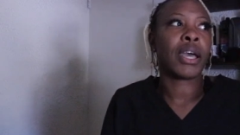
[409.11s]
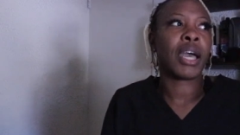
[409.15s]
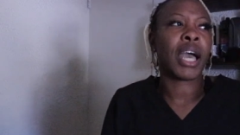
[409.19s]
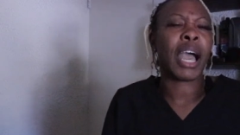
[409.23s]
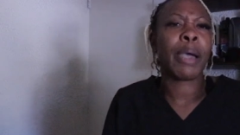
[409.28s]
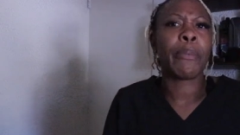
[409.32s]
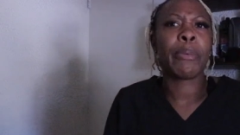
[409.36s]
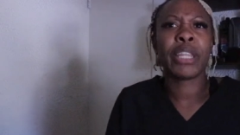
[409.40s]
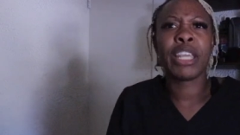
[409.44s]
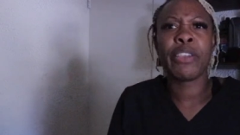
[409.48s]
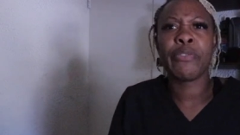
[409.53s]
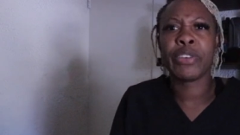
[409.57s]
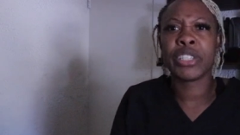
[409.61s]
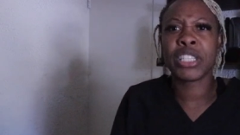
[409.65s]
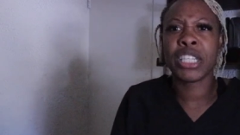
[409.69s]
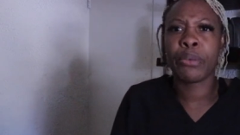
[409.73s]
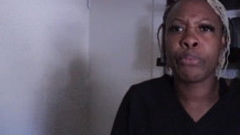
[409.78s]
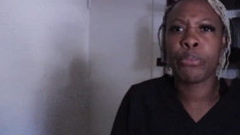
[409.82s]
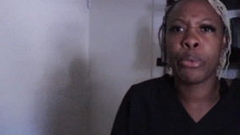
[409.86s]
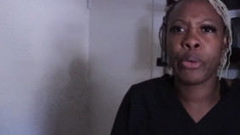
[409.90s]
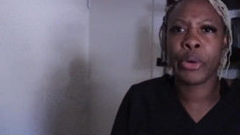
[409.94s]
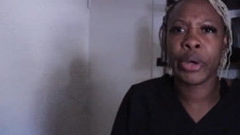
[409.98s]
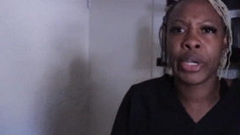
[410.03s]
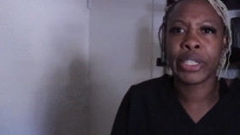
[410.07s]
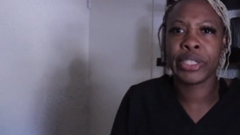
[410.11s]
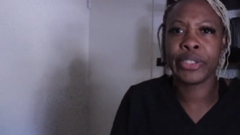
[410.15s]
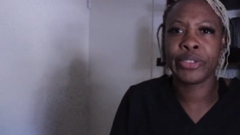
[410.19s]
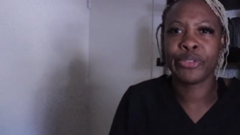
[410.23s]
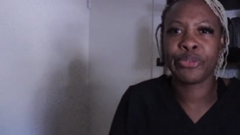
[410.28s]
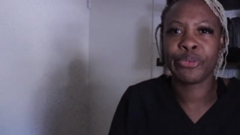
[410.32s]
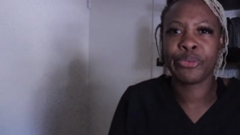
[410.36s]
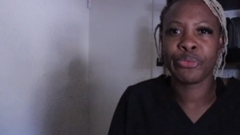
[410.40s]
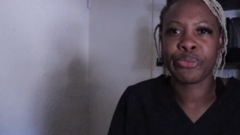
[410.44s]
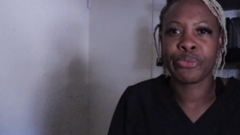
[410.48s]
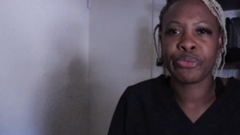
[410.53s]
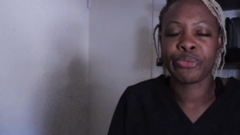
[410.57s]
I believe it's important.
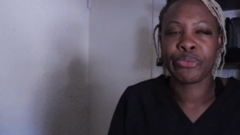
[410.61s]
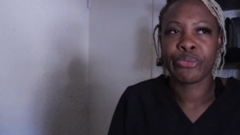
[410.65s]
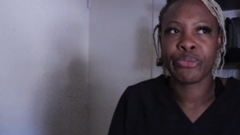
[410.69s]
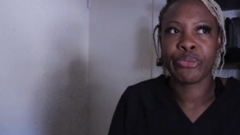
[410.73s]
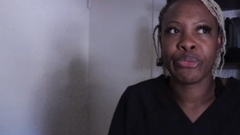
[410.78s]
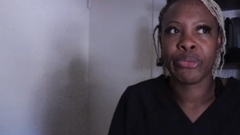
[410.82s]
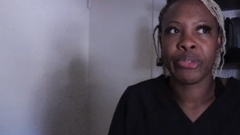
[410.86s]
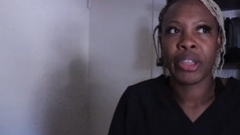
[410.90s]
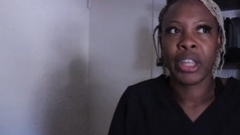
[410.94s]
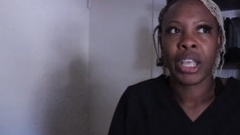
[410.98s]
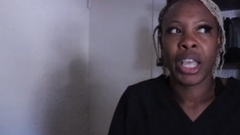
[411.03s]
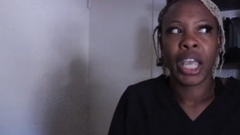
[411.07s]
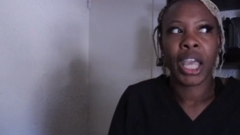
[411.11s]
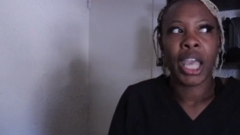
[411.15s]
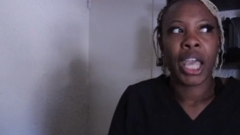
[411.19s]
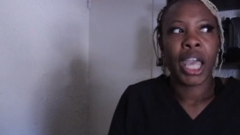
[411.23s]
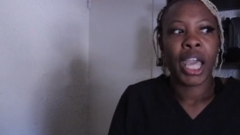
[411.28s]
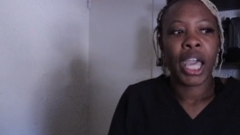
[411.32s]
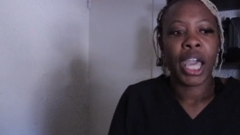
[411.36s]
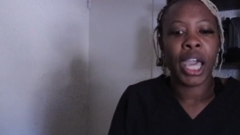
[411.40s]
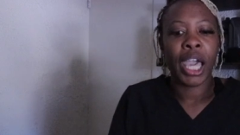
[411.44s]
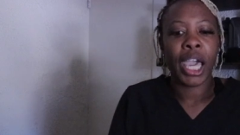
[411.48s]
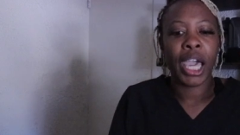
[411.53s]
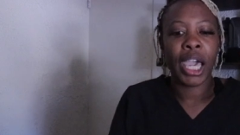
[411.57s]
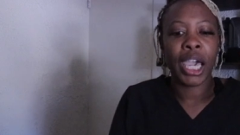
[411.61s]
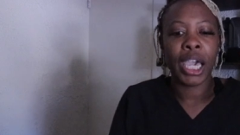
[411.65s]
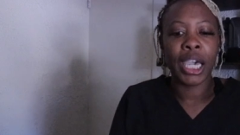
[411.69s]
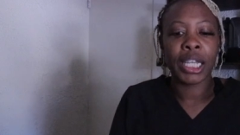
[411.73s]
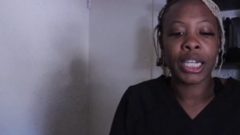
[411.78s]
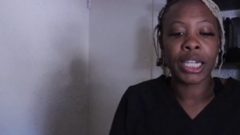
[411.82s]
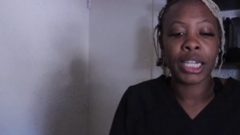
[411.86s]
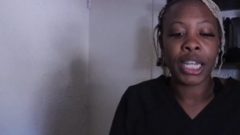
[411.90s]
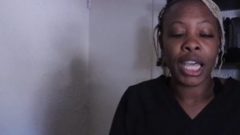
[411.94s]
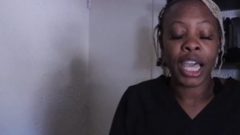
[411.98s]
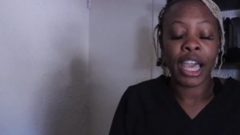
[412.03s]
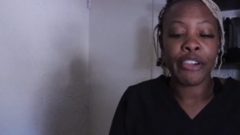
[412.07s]

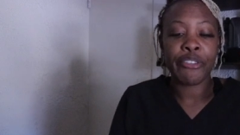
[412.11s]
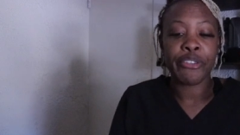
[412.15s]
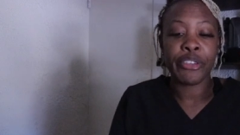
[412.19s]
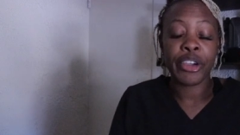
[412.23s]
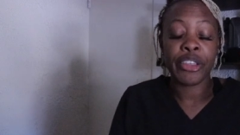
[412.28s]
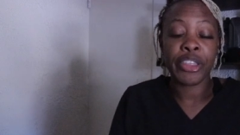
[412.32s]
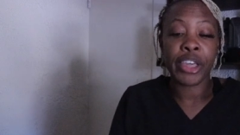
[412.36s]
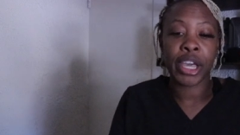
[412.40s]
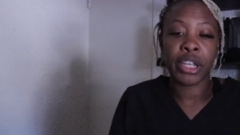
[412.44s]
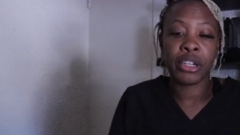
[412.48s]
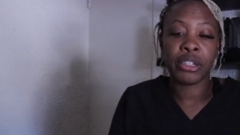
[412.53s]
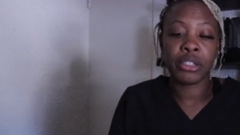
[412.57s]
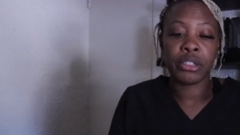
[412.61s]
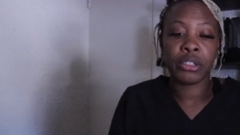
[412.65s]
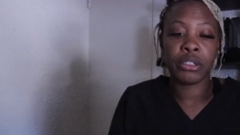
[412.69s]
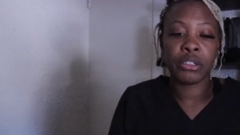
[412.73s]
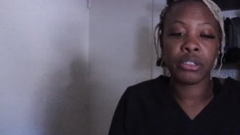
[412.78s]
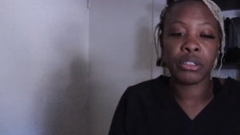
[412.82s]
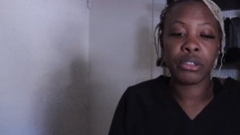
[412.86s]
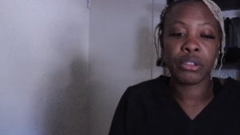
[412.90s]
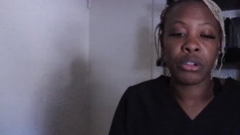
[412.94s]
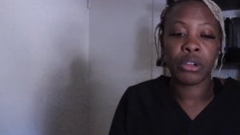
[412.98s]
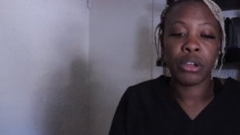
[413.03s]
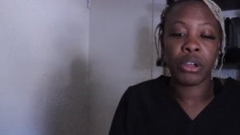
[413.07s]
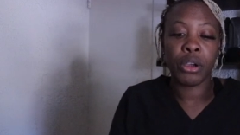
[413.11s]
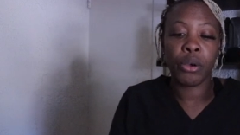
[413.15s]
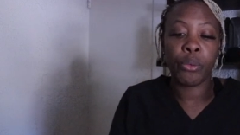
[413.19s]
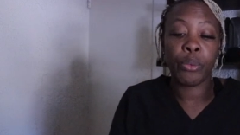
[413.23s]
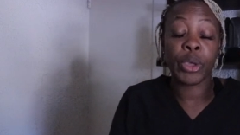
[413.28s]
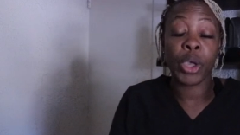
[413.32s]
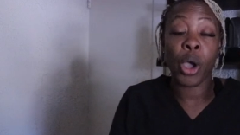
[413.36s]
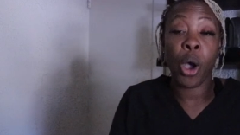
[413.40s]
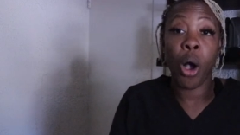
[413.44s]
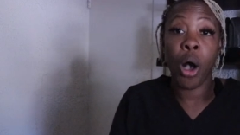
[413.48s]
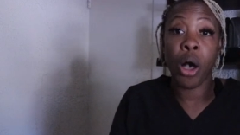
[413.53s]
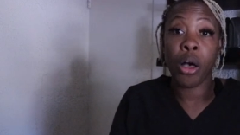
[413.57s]
And I feel that
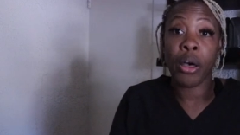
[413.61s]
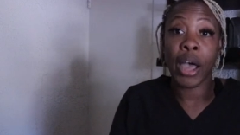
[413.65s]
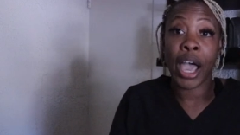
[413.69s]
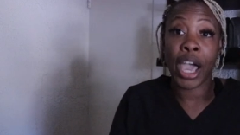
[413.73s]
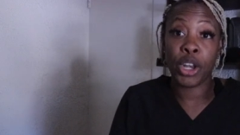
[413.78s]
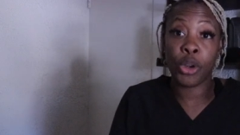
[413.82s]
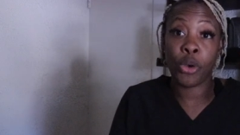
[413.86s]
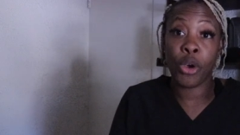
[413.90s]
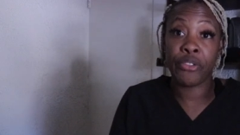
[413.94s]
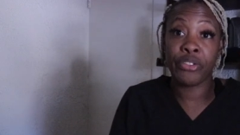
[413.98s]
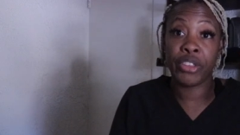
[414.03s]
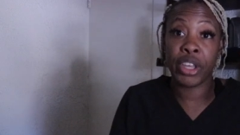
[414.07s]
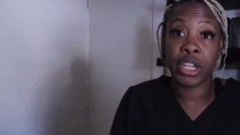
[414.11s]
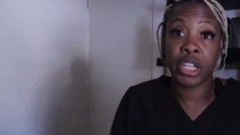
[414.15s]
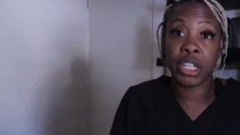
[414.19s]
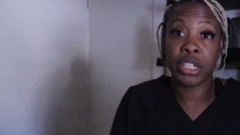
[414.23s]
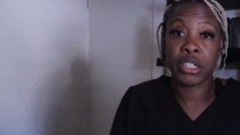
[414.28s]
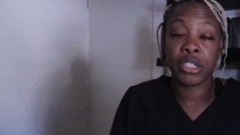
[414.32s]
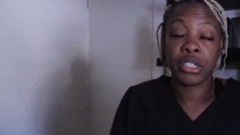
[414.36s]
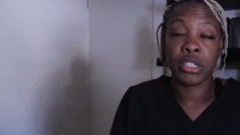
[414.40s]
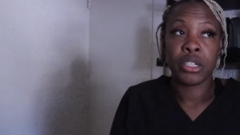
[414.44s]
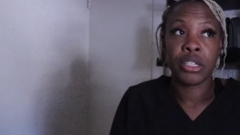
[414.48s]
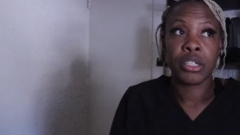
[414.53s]
we all, I know I've done it.